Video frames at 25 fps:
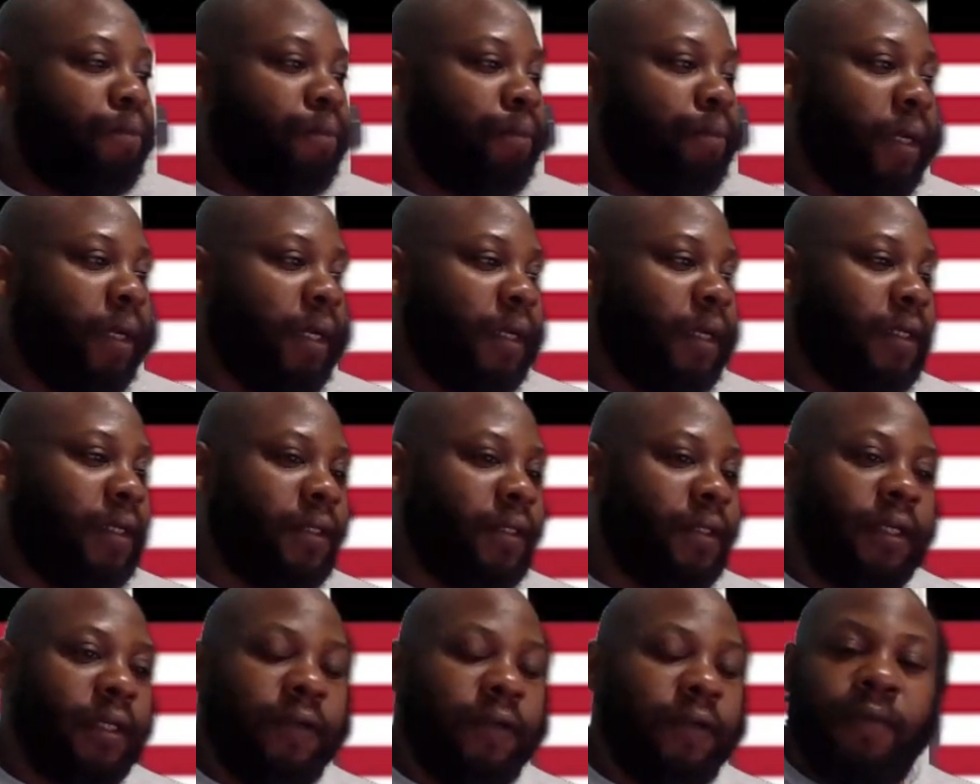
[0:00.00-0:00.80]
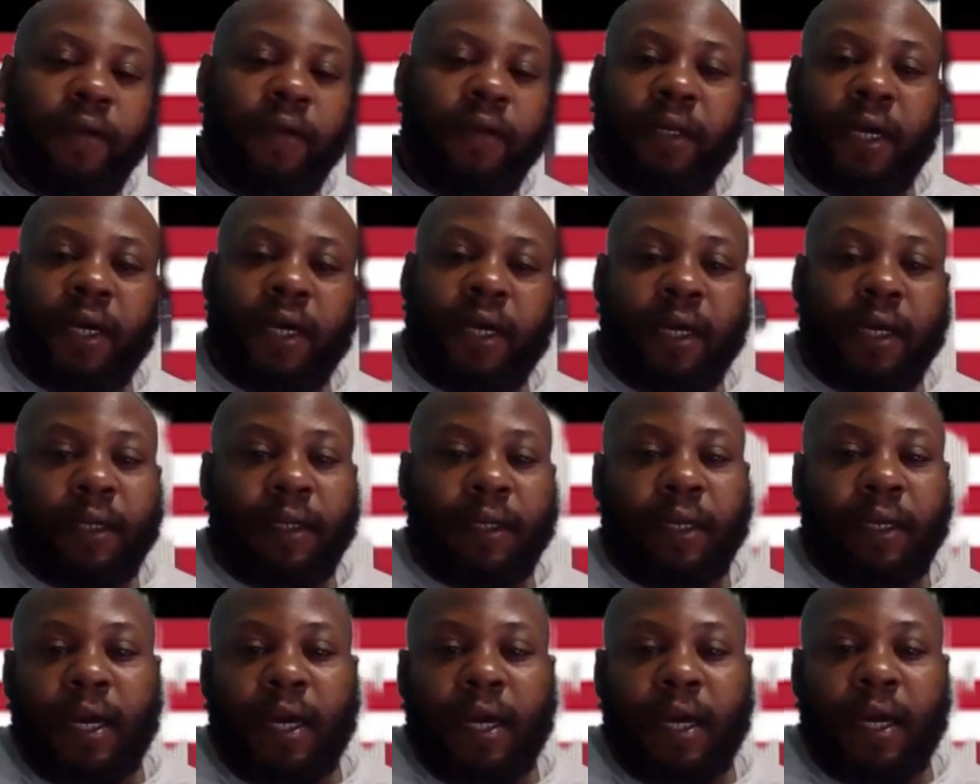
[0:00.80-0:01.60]
Like I said, we got a
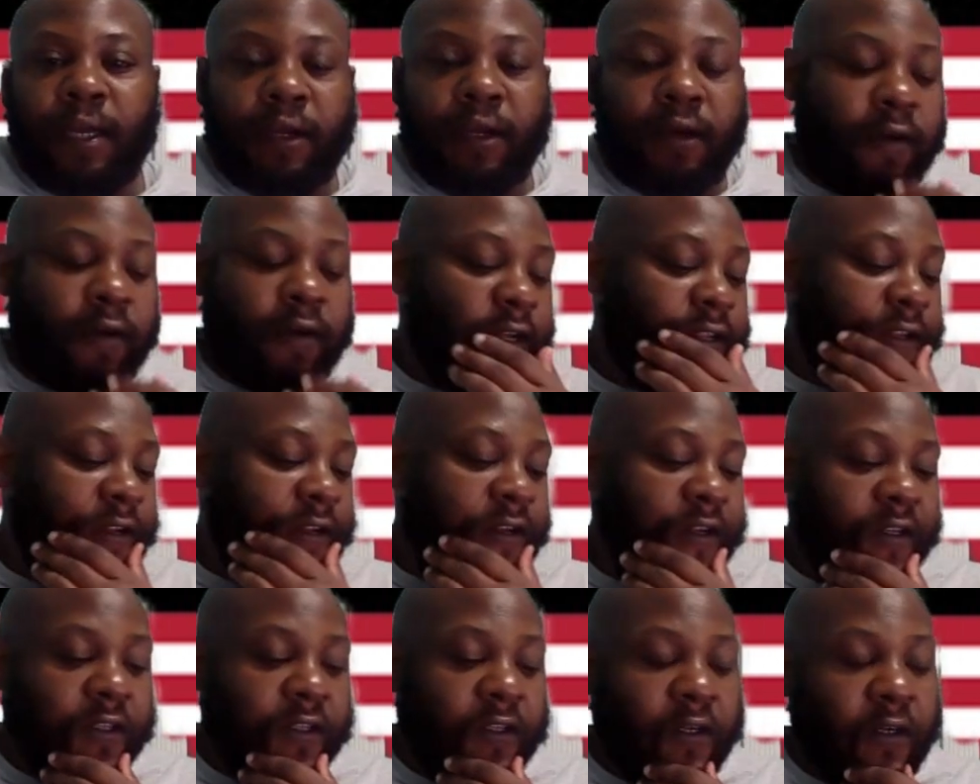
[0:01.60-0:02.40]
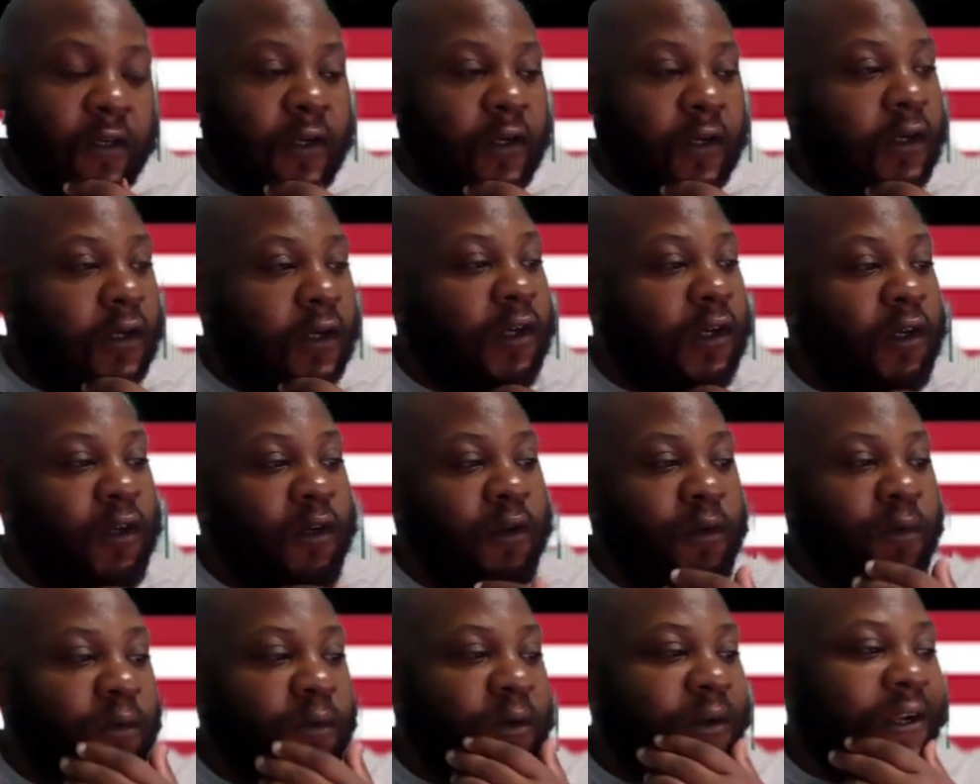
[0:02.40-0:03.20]
lot of craziness going
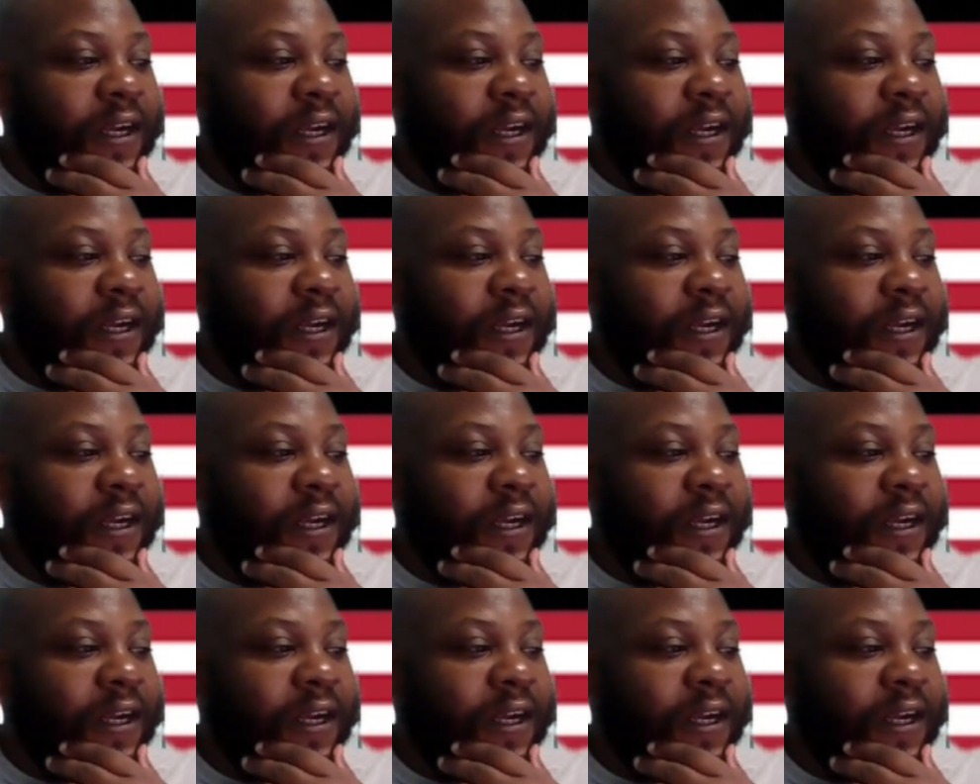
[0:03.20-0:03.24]
on.